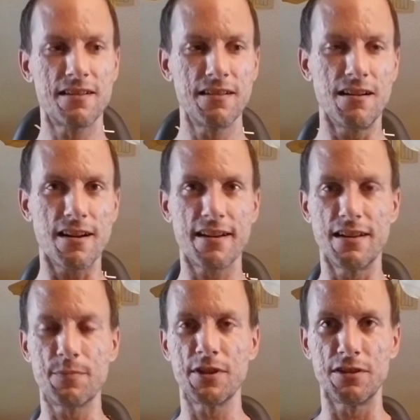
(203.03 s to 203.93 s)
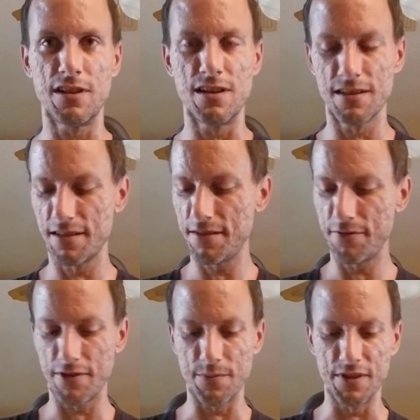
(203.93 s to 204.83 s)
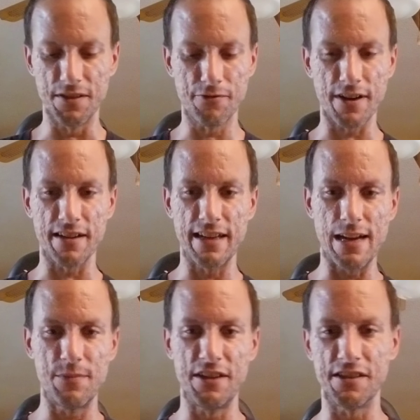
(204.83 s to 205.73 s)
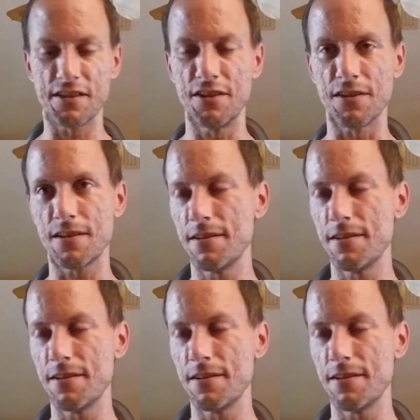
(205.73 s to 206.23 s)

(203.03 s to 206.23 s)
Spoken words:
hawking up their lungs from the friggin' dab they just took.